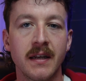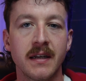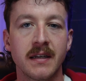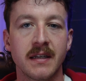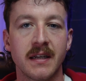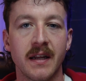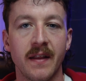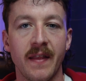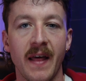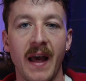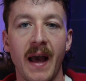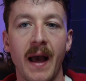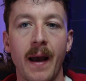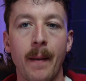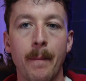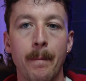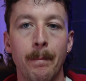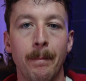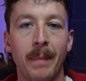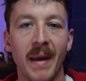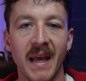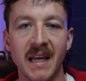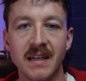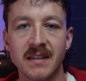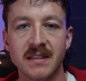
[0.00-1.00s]
to that
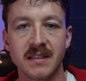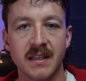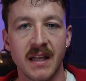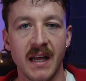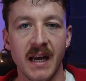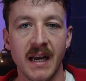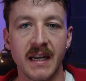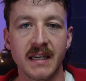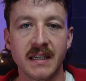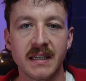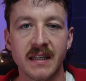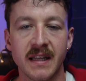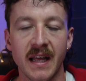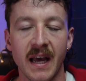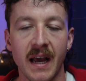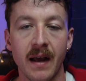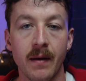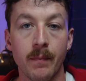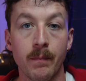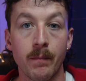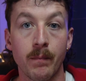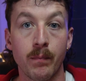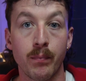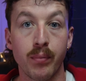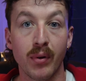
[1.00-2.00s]
baseline, to that
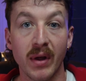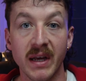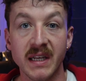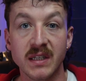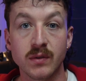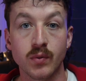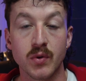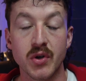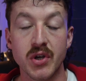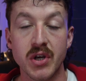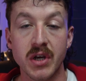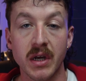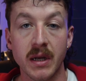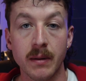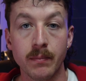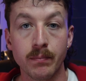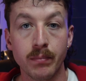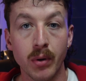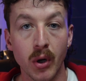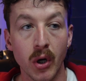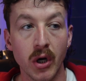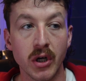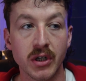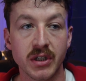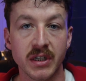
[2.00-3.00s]
place where you can
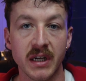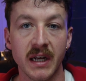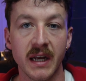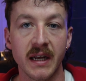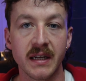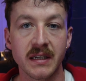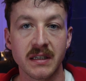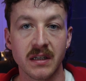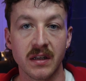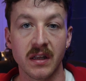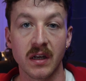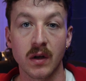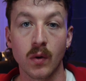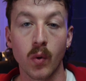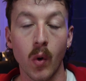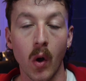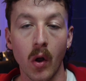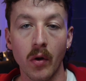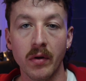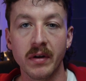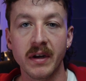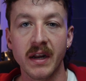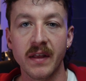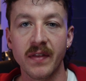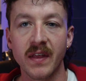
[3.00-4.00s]
push it to the
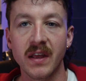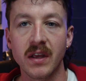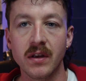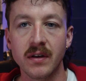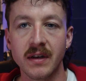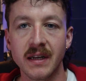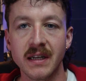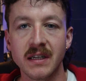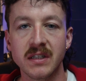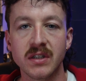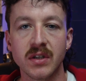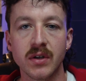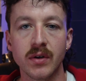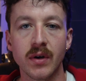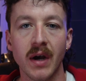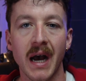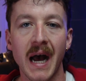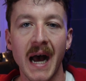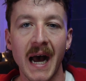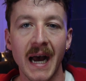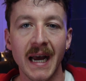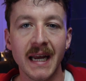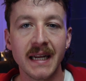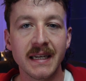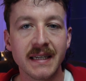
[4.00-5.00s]
quality that you need to.
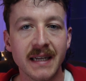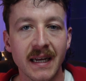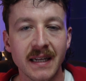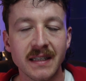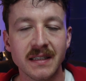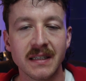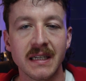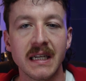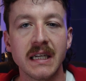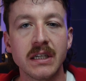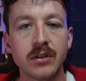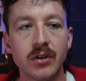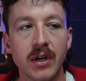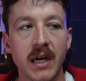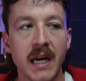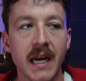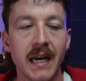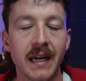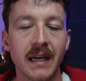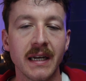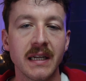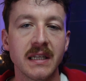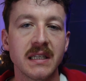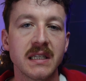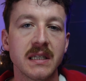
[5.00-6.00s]
High intensity
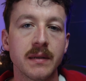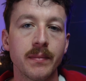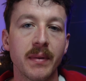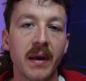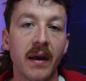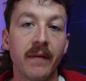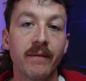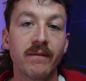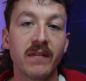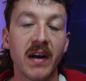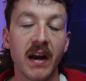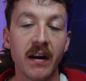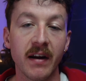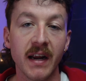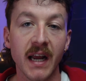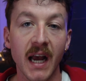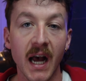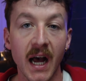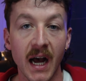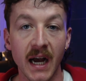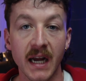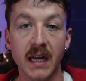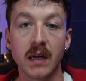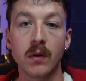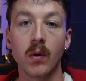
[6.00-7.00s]
training needs to be a very
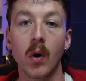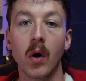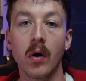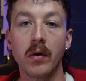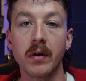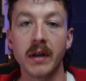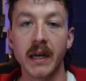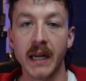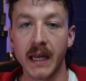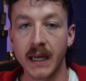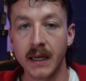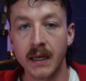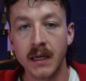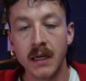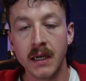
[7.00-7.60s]
high quality